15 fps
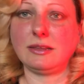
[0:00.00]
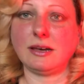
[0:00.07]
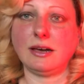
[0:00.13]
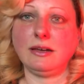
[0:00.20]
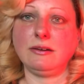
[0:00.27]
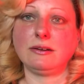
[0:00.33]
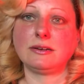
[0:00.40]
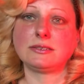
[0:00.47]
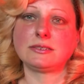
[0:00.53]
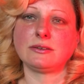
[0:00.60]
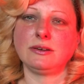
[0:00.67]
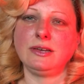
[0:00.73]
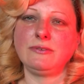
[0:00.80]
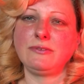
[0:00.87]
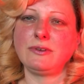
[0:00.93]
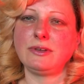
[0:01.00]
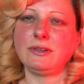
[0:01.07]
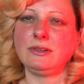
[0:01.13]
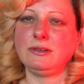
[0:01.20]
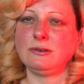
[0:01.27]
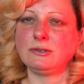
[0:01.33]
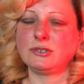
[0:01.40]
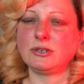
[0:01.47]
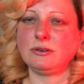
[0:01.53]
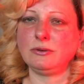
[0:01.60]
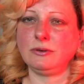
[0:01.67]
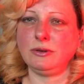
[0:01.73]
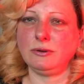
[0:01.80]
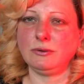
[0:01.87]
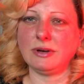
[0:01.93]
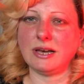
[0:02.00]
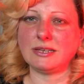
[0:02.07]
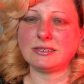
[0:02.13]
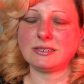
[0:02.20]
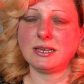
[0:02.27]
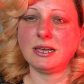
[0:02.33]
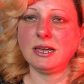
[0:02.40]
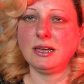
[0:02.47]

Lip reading: Tire. So if you're in US,